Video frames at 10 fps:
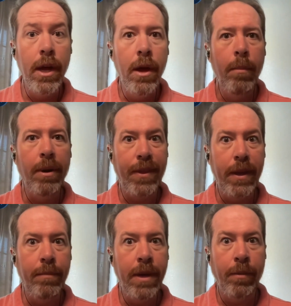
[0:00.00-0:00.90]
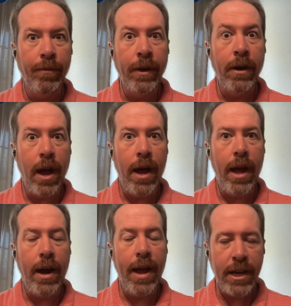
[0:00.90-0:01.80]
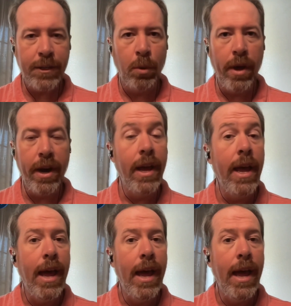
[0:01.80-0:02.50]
But then people figured out how to exploit it.